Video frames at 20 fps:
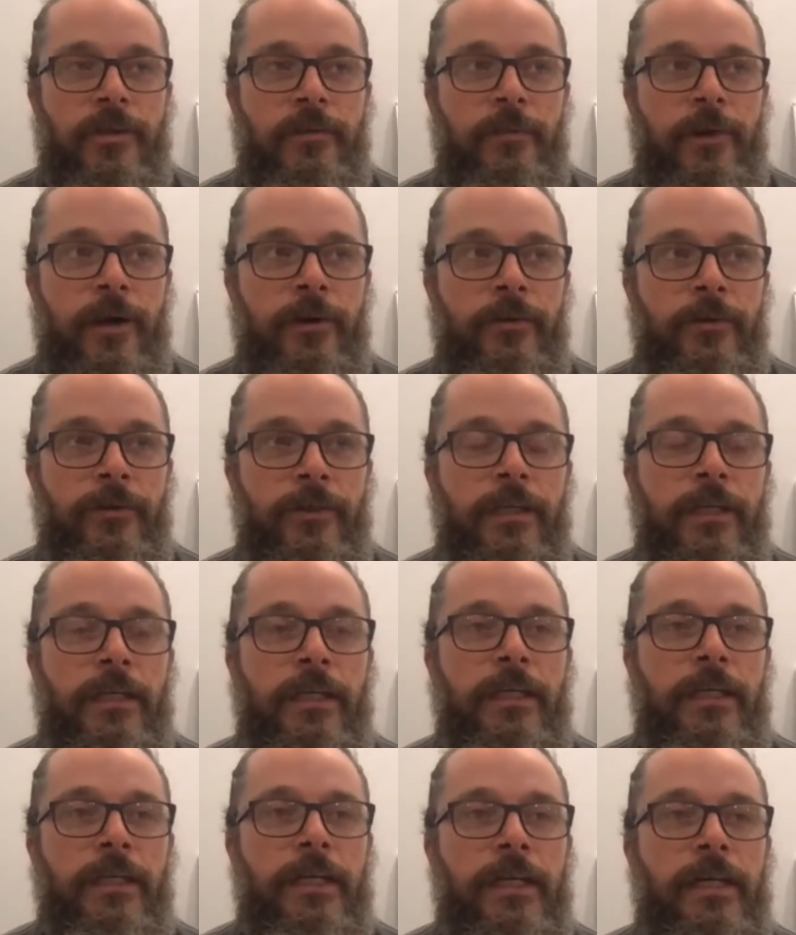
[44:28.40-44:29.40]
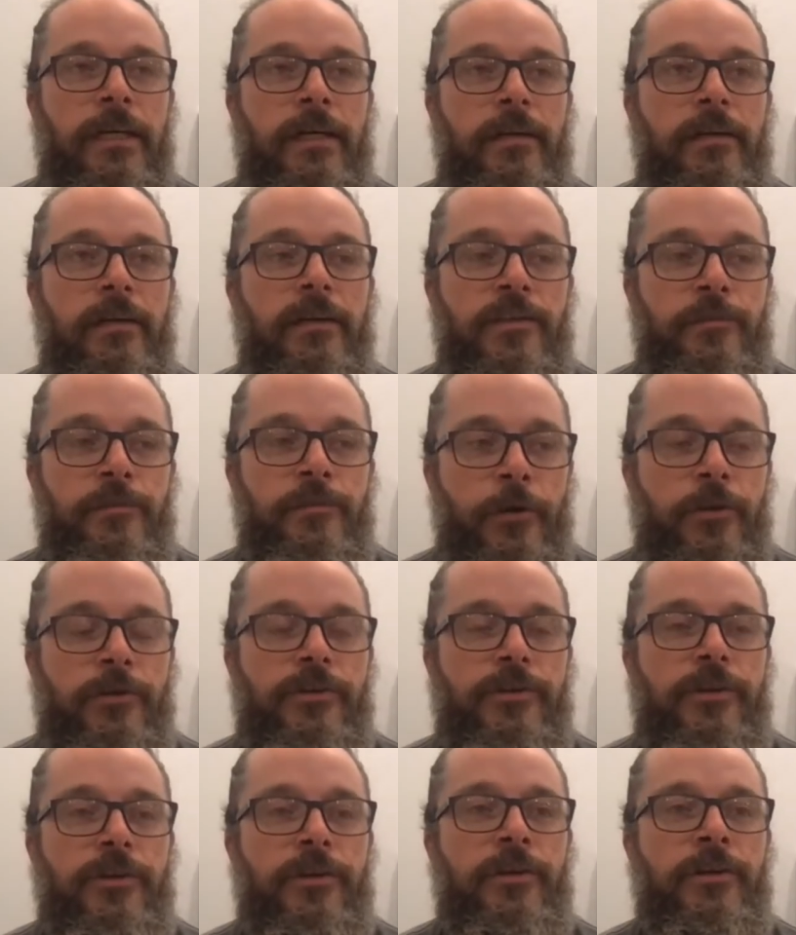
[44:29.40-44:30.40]
about
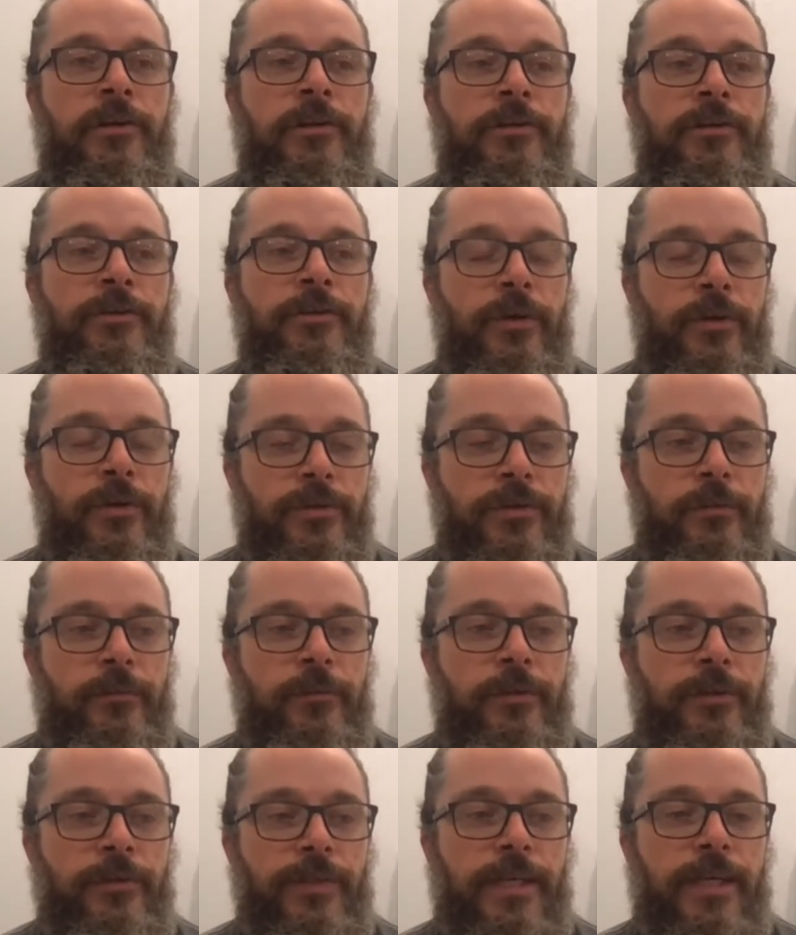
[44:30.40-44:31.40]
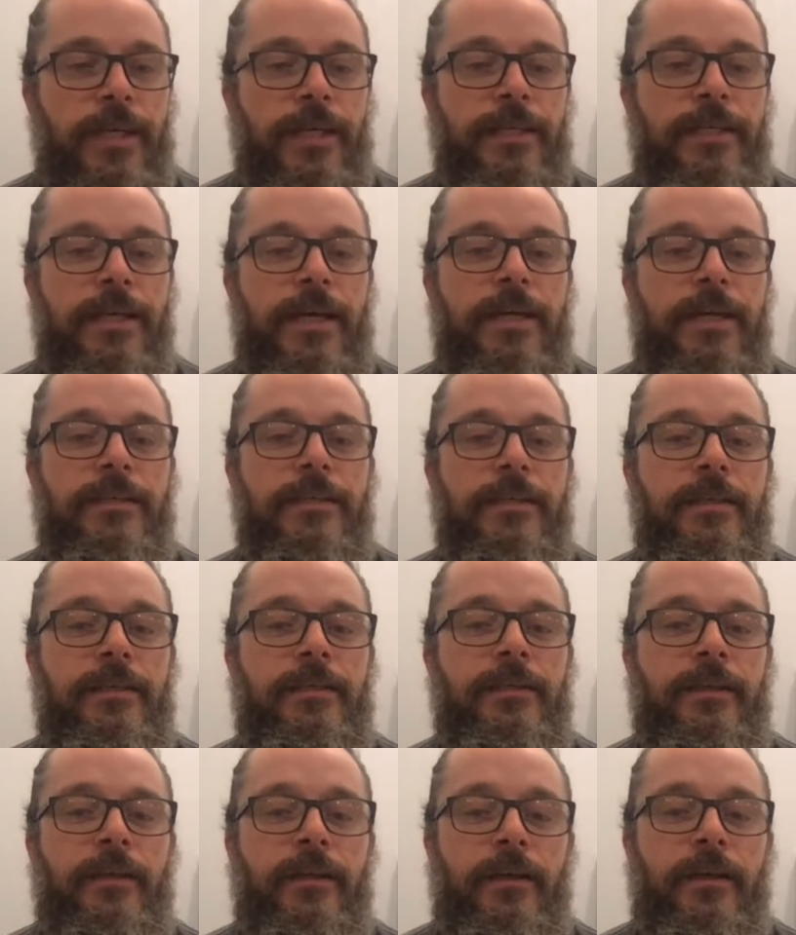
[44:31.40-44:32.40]
exposure, do you know someone who tested,
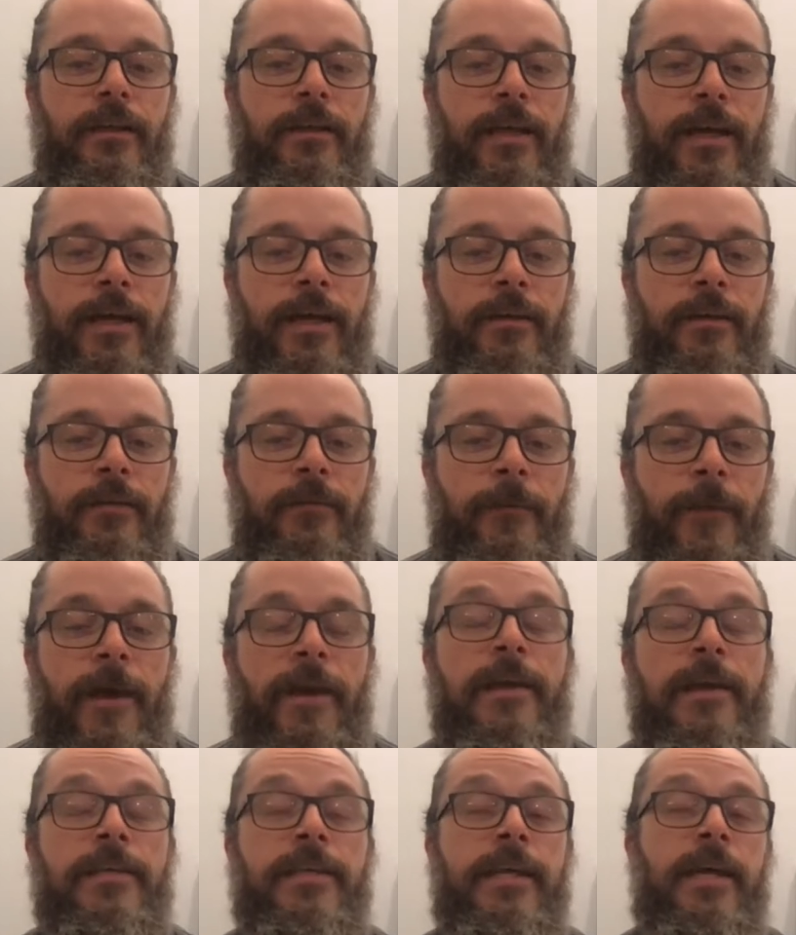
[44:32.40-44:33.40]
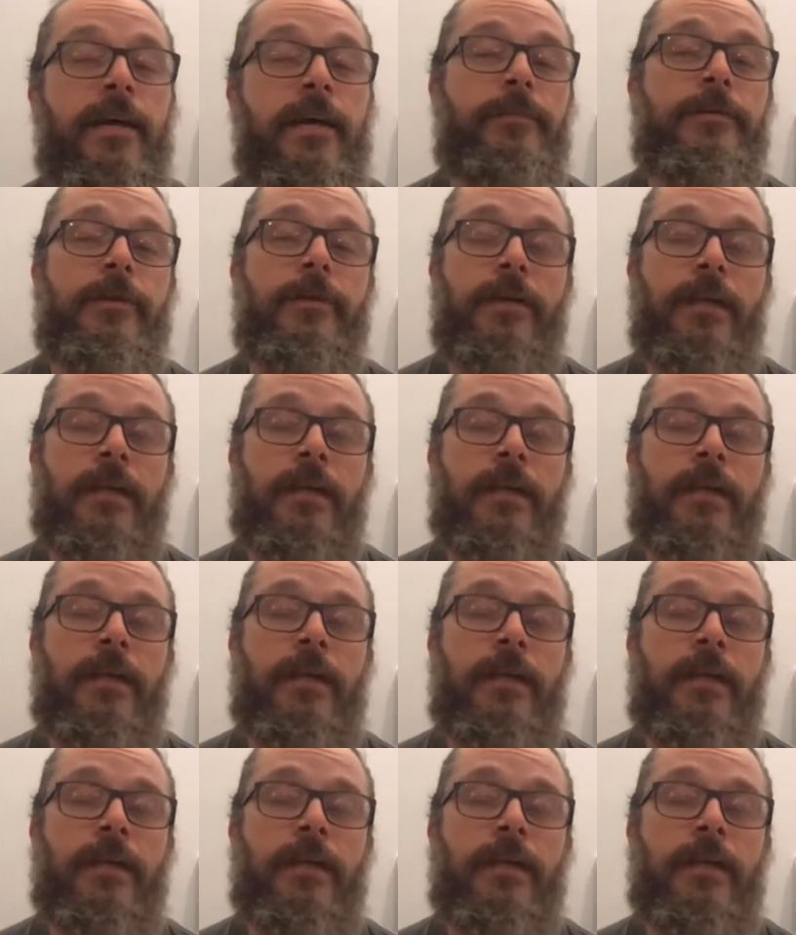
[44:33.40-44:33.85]
that has kept,